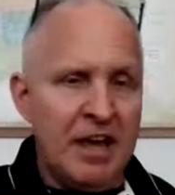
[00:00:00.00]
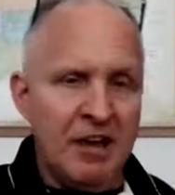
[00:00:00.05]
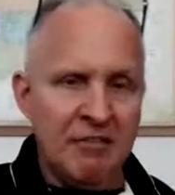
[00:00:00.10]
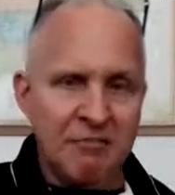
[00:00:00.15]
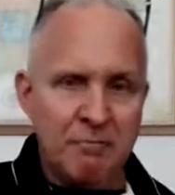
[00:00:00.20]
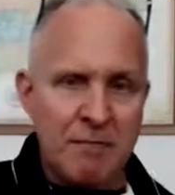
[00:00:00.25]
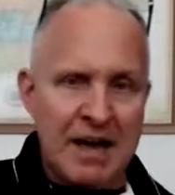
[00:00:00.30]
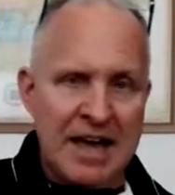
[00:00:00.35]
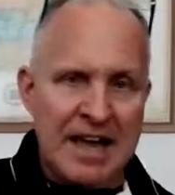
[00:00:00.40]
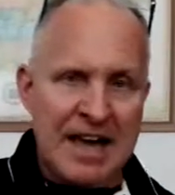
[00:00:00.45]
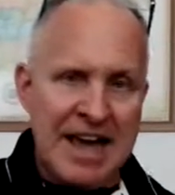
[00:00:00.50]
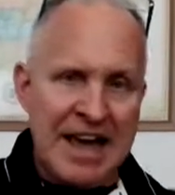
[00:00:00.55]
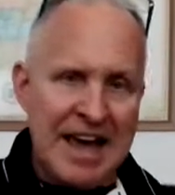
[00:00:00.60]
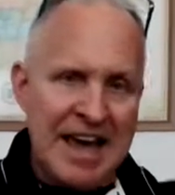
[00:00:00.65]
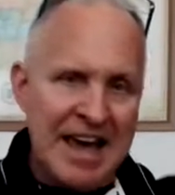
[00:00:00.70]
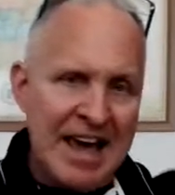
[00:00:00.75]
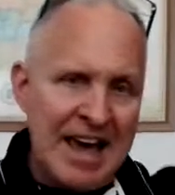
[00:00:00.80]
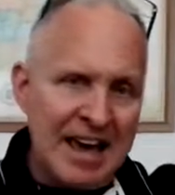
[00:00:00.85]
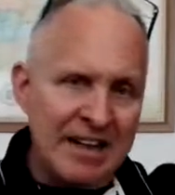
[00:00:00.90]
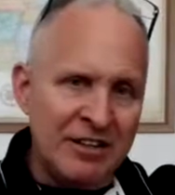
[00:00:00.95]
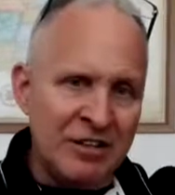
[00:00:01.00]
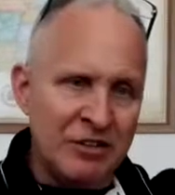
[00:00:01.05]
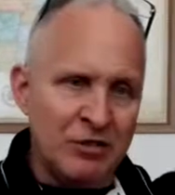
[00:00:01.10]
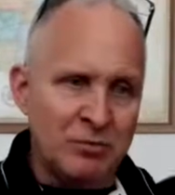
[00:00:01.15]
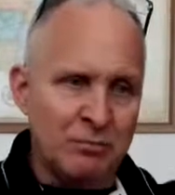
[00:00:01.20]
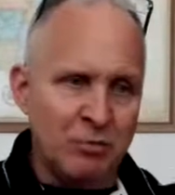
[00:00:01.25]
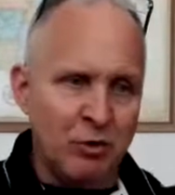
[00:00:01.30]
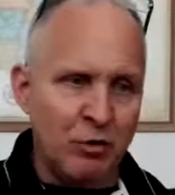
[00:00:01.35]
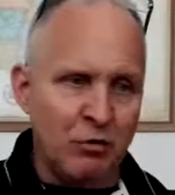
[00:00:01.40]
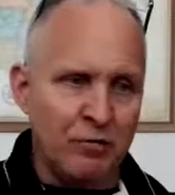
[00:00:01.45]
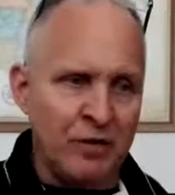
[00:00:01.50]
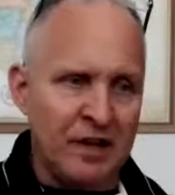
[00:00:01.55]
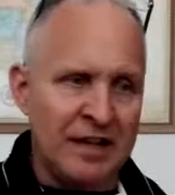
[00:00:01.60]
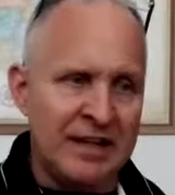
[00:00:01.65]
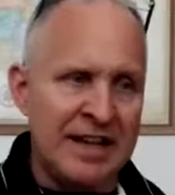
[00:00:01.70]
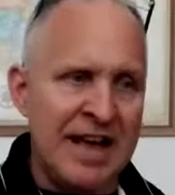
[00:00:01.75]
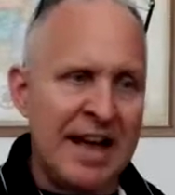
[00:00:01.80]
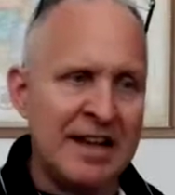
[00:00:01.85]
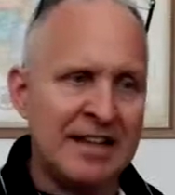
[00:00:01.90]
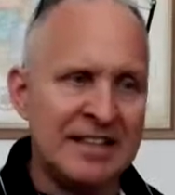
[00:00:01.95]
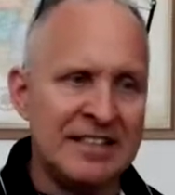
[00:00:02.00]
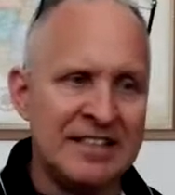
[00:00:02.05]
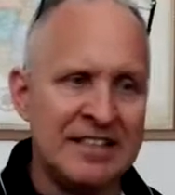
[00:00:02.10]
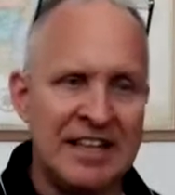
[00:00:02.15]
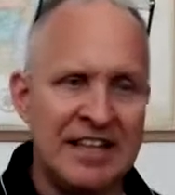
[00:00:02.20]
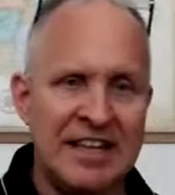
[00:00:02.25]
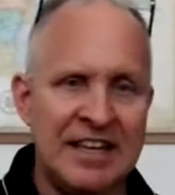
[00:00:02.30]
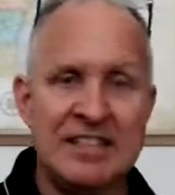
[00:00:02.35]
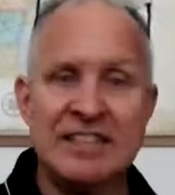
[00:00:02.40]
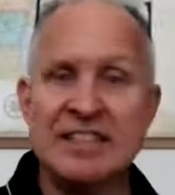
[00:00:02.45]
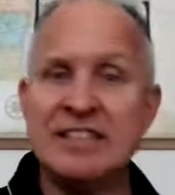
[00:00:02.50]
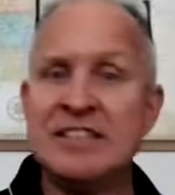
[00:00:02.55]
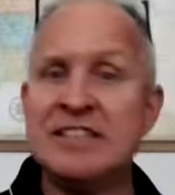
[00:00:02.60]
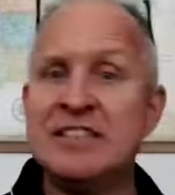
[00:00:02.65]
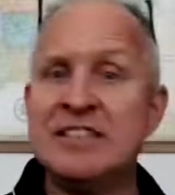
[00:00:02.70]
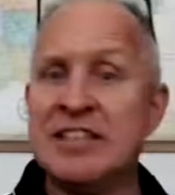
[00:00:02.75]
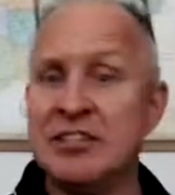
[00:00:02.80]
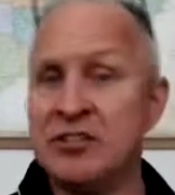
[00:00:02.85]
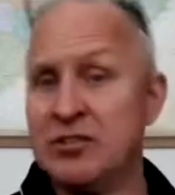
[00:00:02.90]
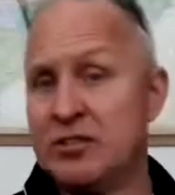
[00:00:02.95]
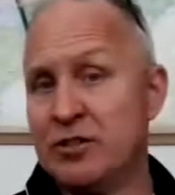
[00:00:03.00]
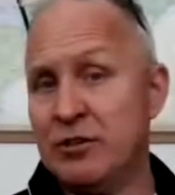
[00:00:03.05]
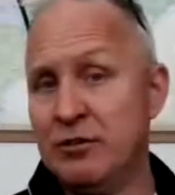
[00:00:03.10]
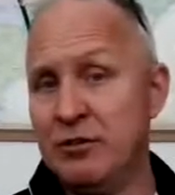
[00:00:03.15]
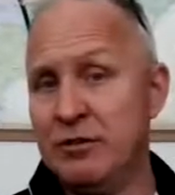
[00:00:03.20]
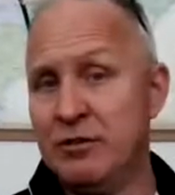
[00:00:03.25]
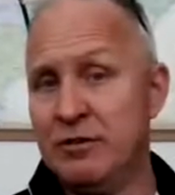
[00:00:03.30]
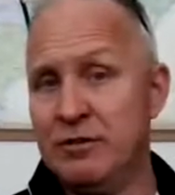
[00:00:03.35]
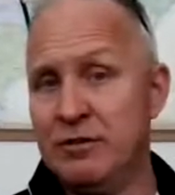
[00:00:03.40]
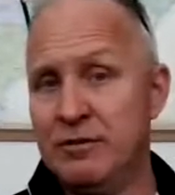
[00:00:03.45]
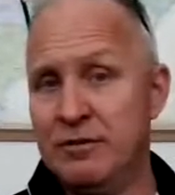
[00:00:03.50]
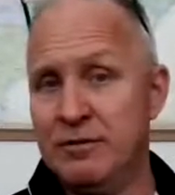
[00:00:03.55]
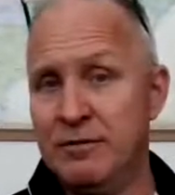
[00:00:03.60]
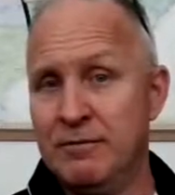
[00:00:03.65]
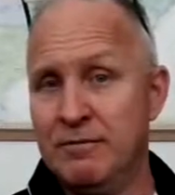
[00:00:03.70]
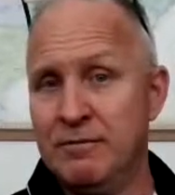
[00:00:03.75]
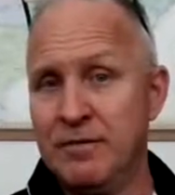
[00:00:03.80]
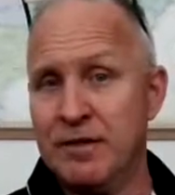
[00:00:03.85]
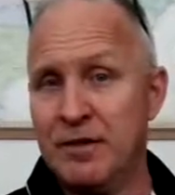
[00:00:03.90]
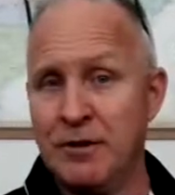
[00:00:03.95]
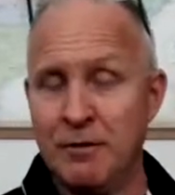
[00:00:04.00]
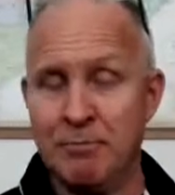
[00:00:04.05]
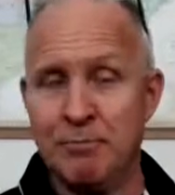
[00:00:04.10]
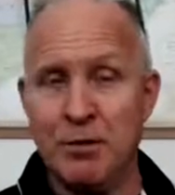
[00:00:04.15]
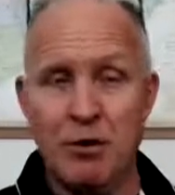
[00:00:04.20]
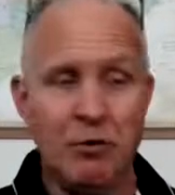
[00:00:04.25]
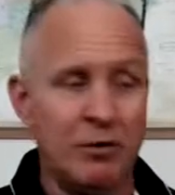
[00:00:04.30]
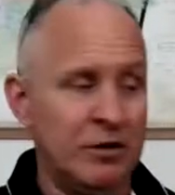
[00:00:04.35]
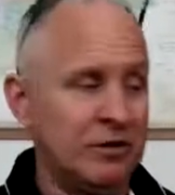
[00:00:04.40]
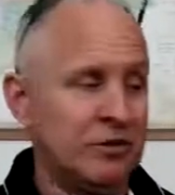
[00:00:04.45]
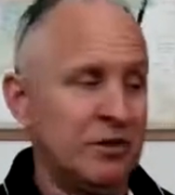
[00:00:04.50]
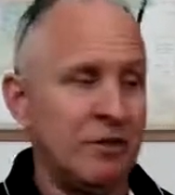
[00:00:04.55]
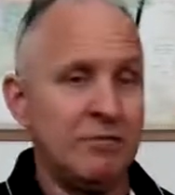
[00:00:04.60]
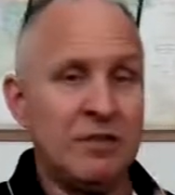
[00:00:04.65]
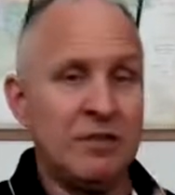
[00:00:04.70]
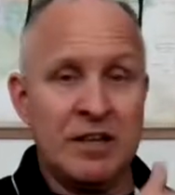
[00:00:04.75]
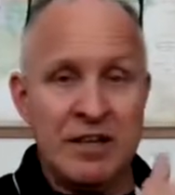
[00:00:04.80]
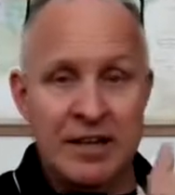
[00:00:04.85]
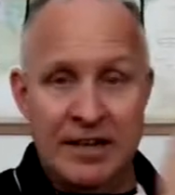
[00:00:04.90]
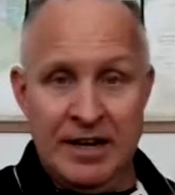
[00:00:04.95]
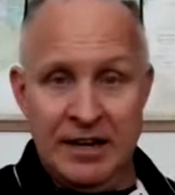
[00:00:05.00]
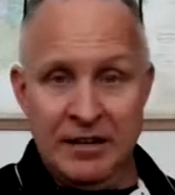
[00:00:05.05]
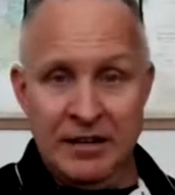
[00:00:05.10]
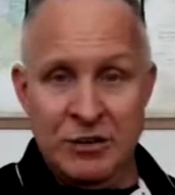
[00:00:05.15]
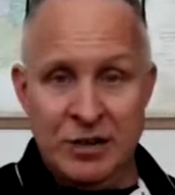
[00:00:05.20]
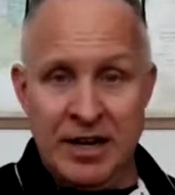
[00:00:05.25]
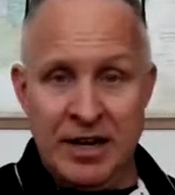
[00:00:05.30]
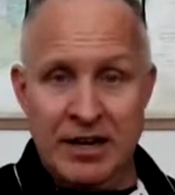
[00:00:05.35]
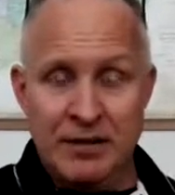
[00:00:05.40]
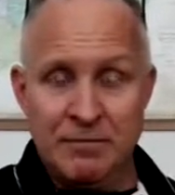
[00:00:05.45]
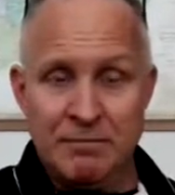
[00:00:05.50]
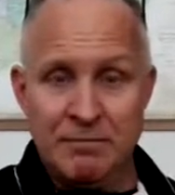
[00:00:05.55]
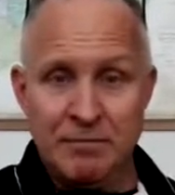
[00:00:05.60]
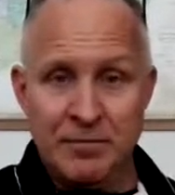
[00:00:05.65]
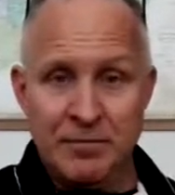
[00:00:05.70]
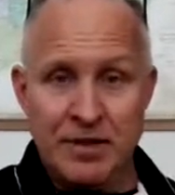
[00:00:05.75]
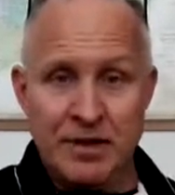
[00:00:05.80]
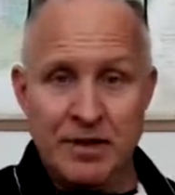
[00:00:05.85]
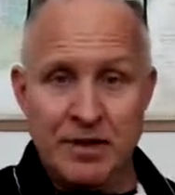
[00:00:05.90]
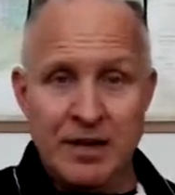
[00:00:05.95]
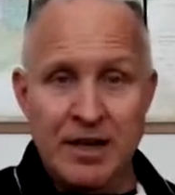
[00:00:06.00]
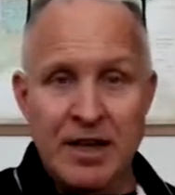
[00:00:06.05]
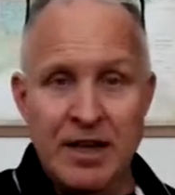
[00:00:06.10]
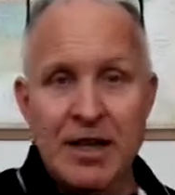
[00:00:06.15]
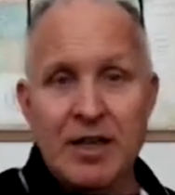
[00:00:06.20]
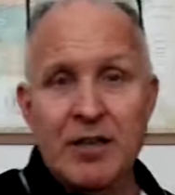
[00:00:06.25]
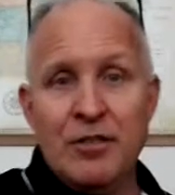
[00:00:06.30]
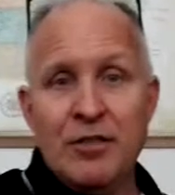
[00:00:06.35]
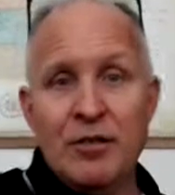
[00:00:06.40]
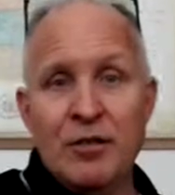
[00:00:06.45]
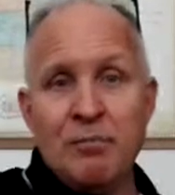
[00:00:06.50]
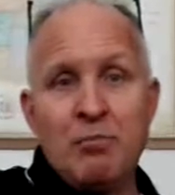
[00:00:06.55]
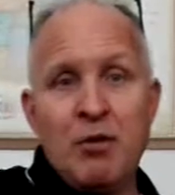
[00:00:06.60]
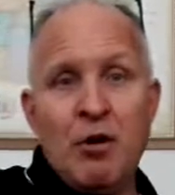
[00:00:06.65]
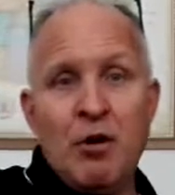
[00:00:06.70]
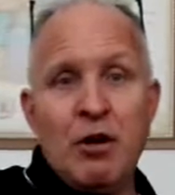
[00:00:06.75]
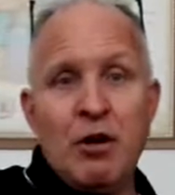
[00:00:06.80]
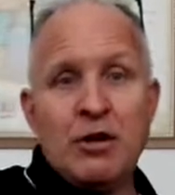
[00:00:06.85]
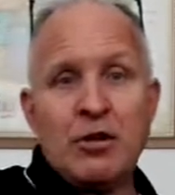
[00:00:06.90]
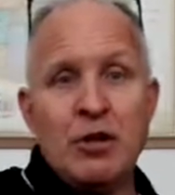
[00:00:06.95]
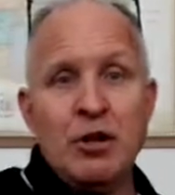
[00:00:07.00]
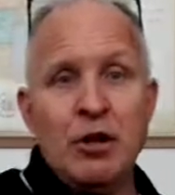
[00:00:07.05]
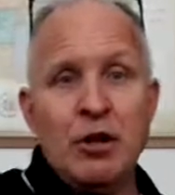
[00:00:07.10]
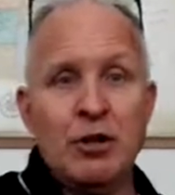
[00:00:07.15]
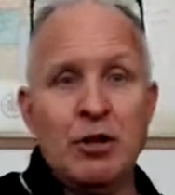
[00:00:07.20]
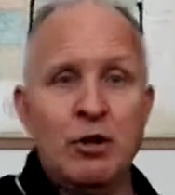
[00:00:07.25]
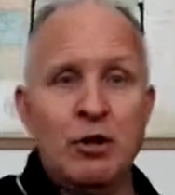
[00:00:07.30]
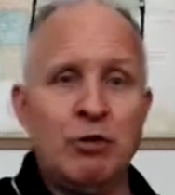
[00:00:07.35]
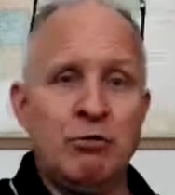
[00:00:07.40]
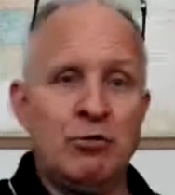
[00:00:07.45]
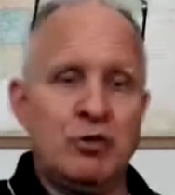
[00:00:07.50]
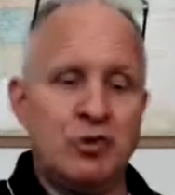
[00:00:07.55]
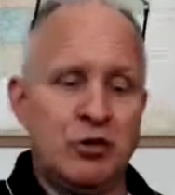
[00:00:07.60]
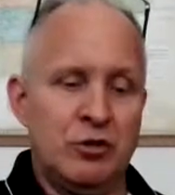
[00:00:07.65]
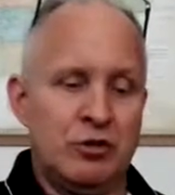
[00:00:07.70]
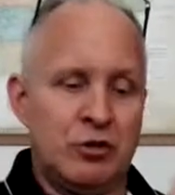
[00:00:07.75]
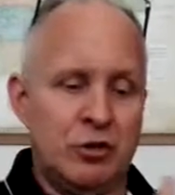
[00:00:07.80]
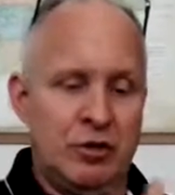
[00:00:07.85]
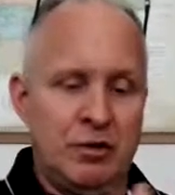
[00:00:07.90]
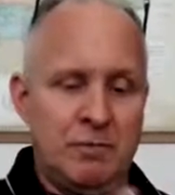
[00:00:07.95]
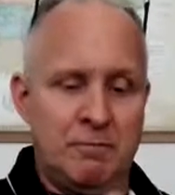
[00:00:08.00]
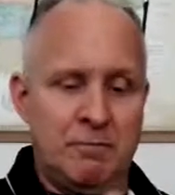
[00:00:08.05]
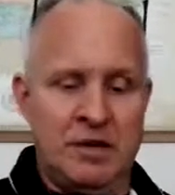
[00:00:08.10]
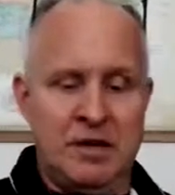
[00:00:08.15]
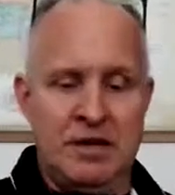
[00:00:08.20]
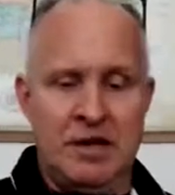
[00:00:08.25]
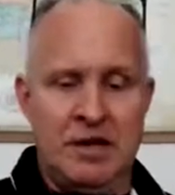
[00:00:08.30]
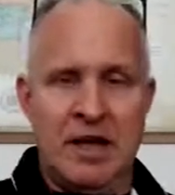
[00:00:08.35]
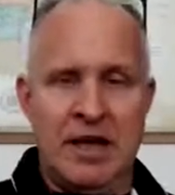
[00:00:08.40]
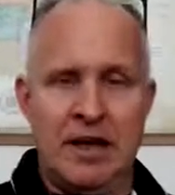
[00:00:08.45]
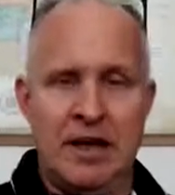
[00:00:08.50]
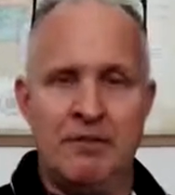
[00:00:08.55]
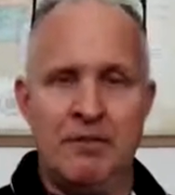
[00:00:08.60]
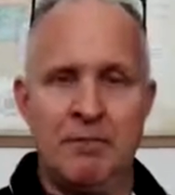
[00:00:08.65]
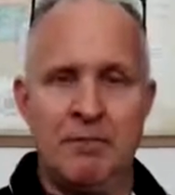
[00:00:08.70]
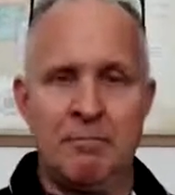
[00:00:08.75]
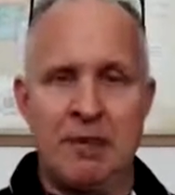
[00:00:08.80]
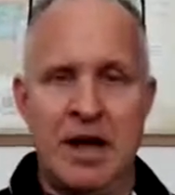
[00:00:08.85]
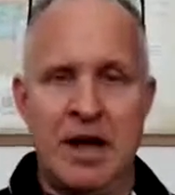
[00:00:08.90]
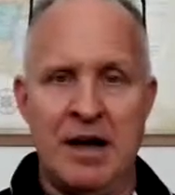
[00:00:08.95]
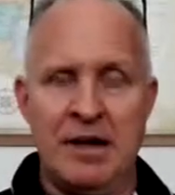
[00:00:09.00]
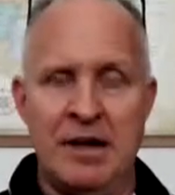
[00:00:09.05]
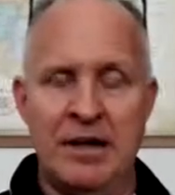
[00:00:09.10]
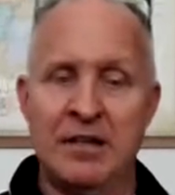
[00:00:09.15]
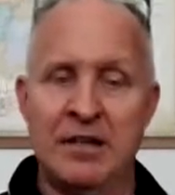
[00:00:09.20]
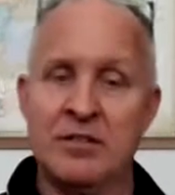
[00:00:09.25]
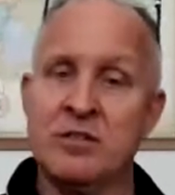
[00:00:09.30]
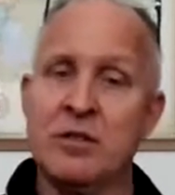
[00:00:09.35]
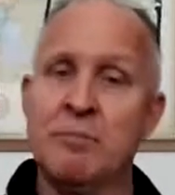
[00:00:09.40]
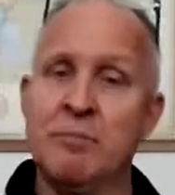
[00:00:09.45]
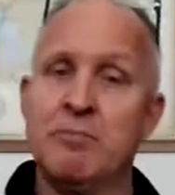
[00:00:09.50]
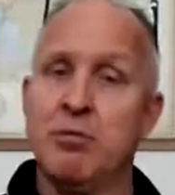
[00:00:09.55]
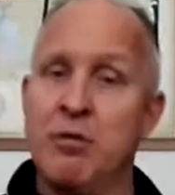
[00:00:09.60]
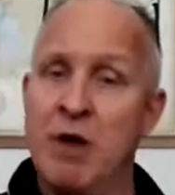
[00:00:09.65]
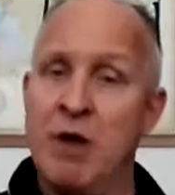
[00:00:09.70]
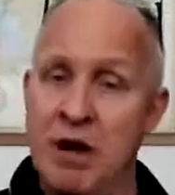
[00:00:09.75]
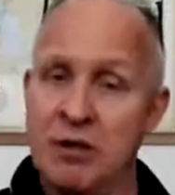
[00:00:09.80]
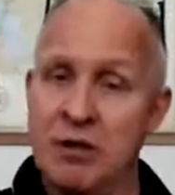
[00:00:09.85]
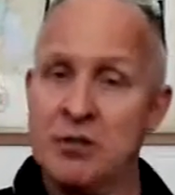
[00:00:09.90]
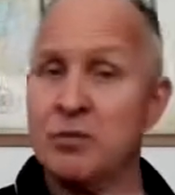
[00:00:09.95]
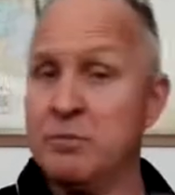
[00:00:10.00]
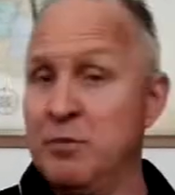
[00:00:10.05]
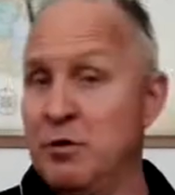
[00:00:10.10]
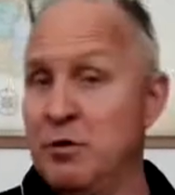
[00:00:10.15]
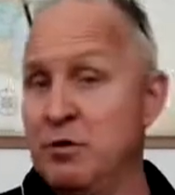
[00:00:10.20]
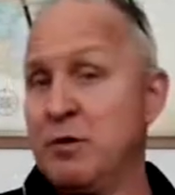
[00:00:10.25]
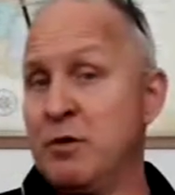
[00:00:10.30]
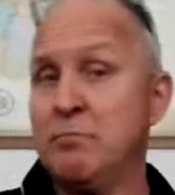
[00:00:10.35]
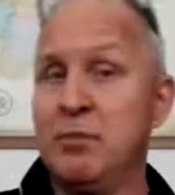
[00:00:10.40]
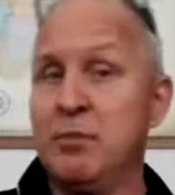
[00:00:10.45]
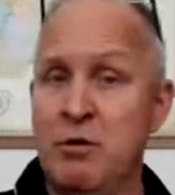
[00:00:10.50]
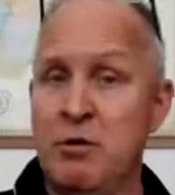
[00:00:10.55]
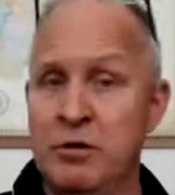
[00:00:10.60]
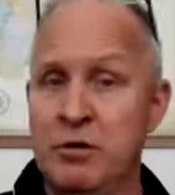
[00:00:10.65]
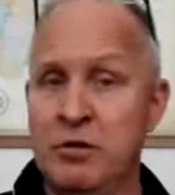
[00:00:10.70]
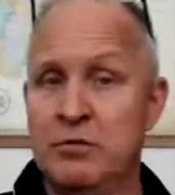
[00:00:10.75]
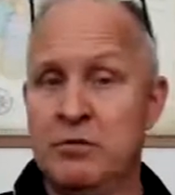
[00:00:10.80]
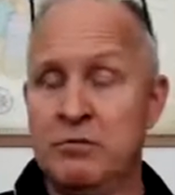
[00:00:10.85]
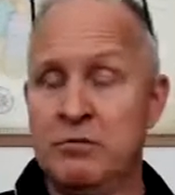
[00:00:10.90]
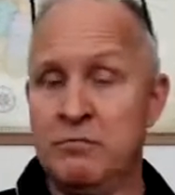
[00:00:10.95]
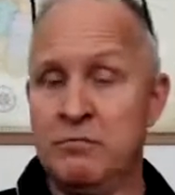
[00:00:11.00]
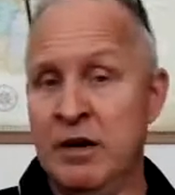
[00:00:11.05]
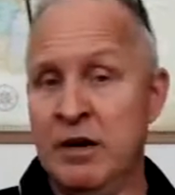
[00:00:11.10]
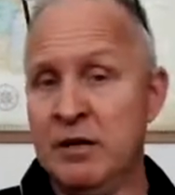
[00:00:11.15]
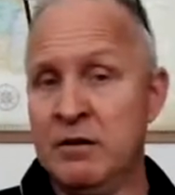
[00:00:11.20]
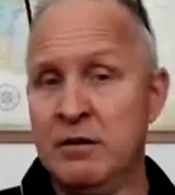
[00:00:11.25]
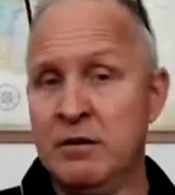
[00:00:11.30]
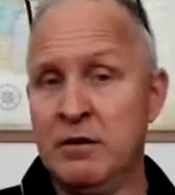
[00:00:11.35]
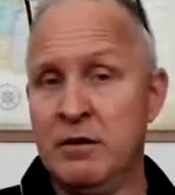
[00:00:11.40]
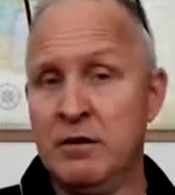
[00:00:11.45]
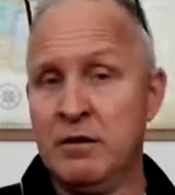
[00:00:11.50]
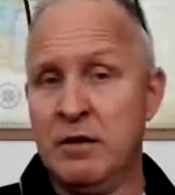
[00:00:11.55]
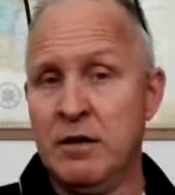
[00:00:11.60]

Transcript: if my hand is moving, that is the distal component of the kinetic chain. The part closer to the midline of the body is the proximal component, right?